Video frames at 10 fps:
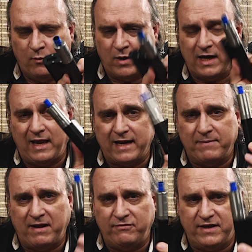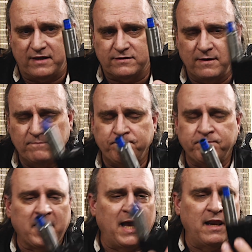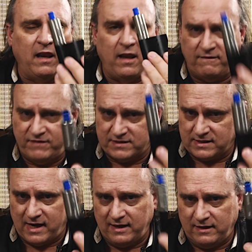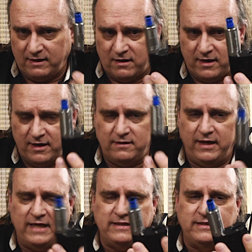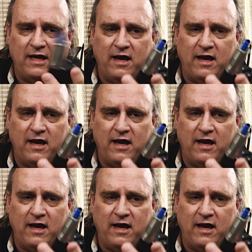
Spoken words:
What I like about this, I love the styling on it. It